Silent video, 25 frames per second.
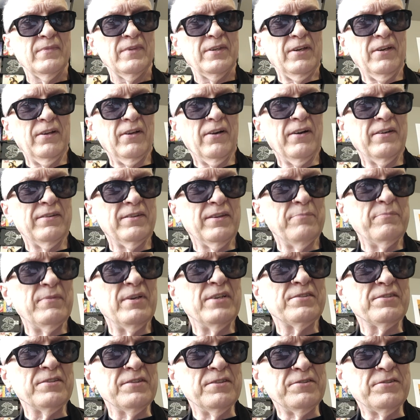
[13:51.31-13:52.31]
And the
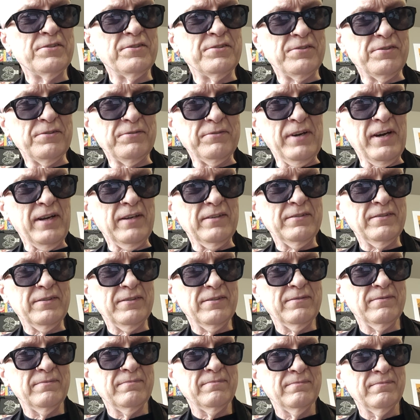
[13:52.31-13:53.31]
missus is around.
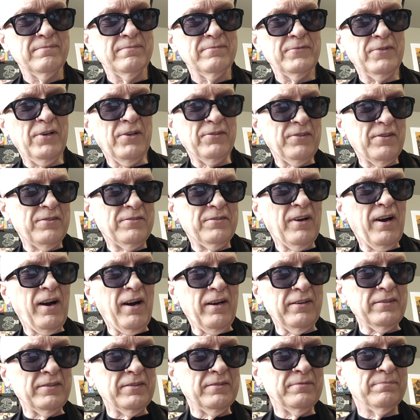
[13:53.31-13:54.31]
Or the
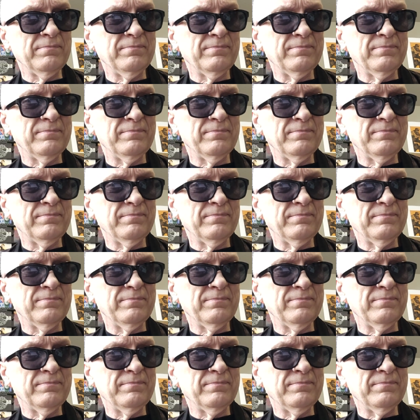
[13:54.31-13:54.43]
daughter.